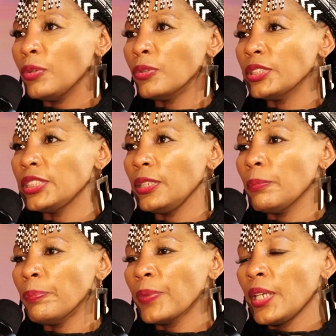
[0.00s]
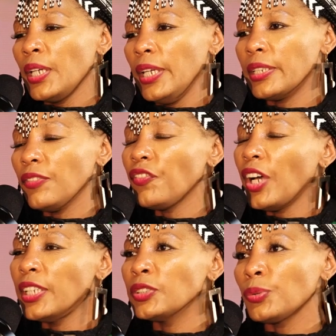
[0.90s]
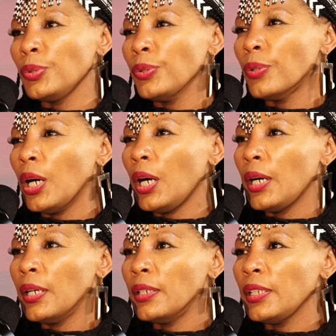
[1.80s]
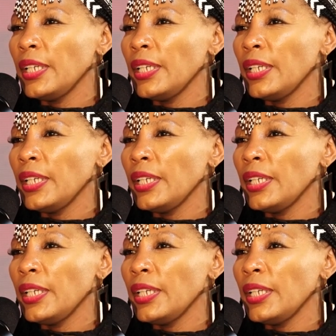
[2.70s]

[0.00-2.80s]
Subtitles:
ukuthi, it defines who you are.